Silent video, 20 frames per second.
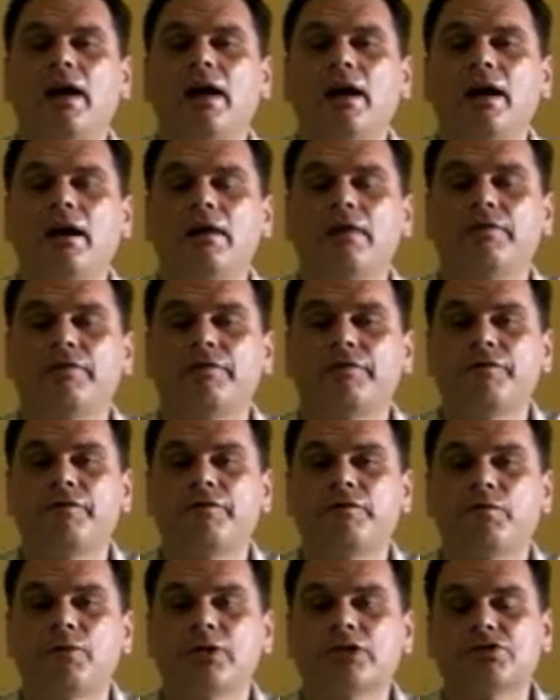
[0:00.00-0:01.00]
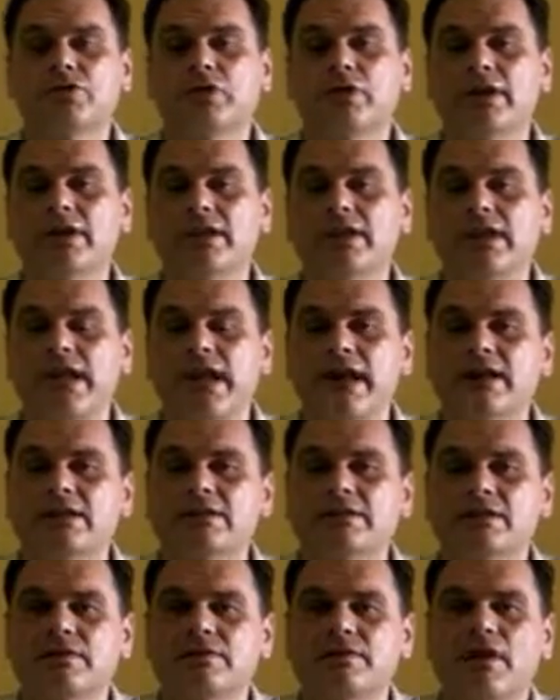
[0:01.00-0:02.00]
if we're talking the
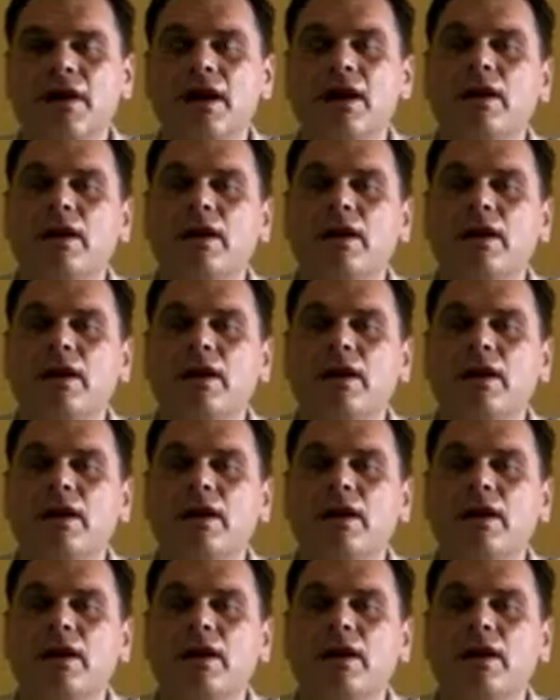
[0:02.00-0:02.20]
negative,